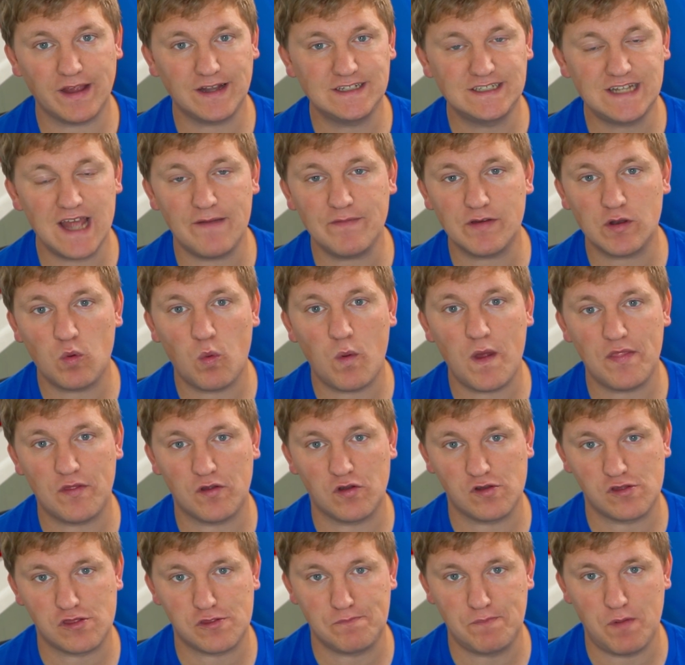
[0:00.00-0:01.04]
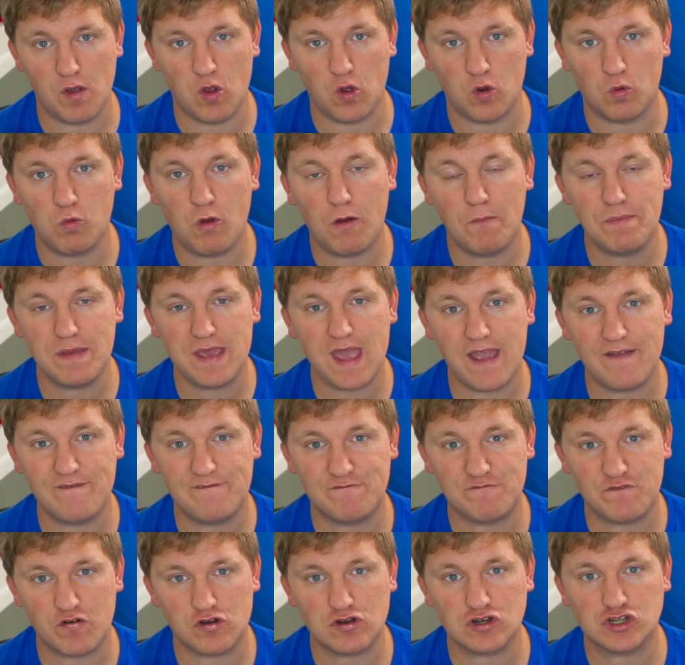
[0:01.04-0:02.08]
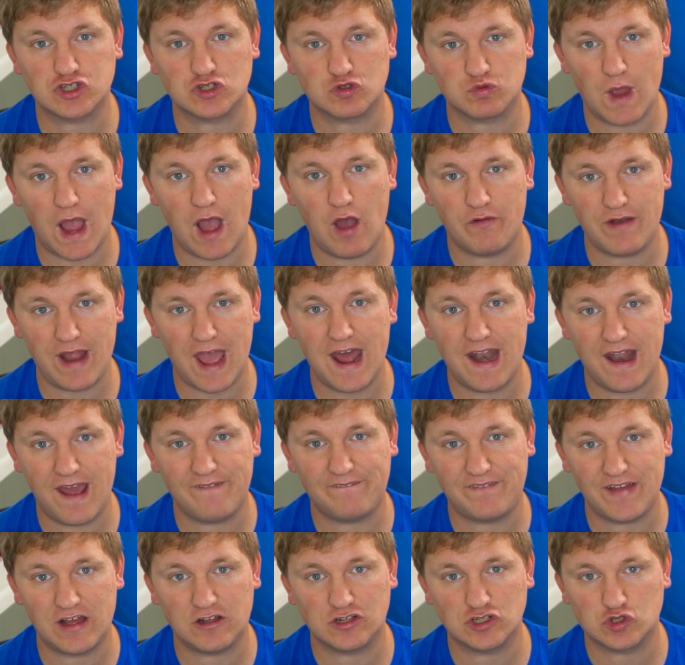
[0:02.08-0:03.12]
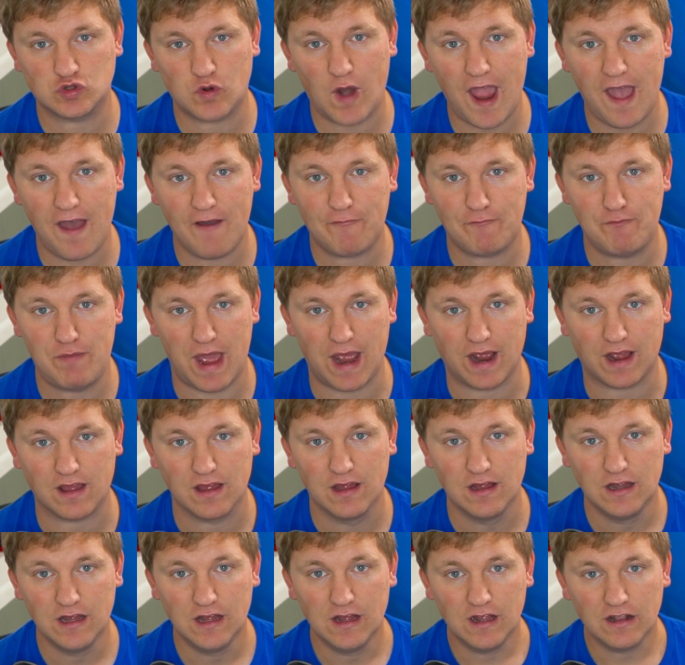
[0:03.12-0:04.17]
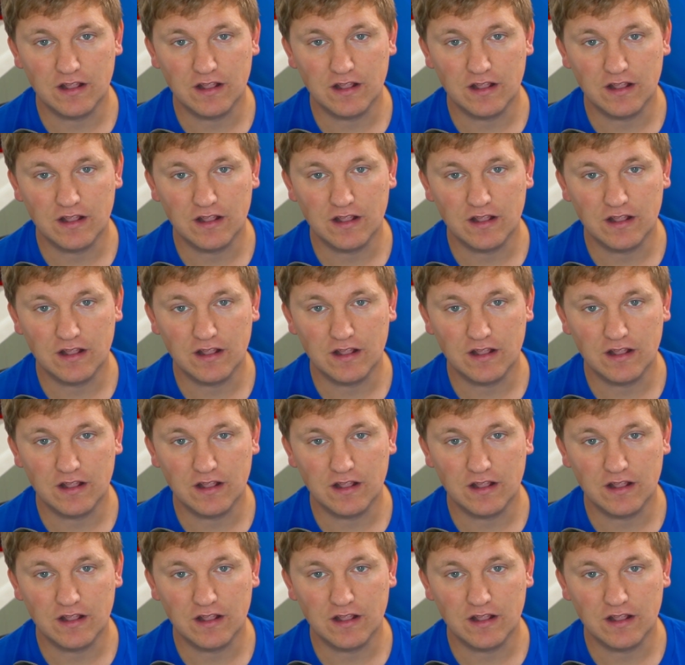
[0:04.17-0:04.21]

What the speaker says: like, Devin Witherspoon will be a first-round NFL draft pick.